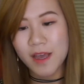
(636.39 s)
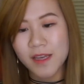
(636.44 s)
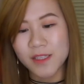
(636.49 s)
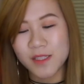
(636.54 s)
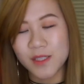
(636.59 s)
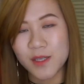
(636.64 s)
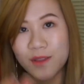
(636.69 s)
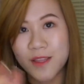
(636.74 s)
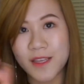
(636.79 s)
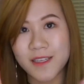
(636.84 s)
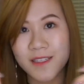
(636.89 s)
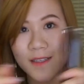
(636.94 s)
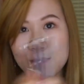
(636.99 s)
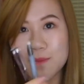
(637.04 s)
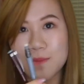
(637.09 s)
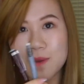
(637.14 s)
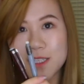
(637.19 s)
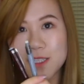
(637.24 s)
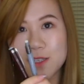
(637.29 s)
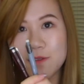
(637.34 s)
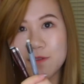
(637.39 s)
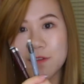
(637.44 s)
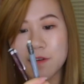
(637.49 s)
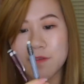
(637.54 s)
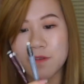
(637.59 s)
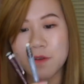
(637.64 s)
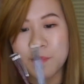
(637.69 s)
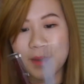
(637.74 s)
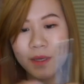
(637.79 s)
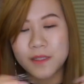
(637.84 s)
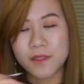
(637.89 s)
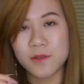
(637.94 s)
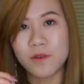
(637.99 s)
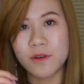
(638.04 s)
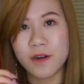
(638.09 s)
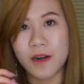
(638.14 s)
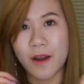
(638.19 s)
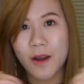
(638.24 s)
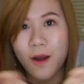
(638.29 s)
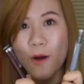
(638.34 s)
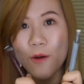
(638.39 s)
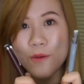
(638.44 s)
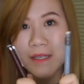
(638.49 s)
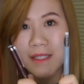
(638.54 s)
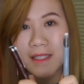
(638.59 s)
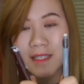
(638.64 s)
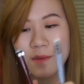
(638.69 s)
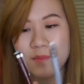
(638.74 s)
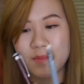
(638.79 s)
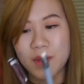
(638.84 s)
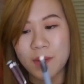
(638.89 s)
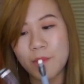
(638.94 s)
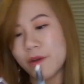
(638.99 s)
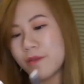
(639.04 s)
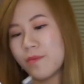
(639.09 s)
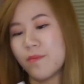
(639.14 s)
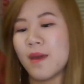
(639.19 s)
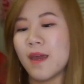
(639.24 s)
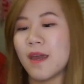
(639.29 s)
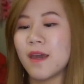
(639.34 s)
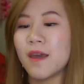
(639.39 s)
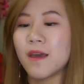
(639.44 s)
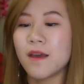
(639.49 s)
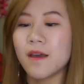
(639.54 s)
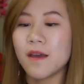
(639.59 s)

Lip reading: So these are my two favorite pencils, and I always keep them with me.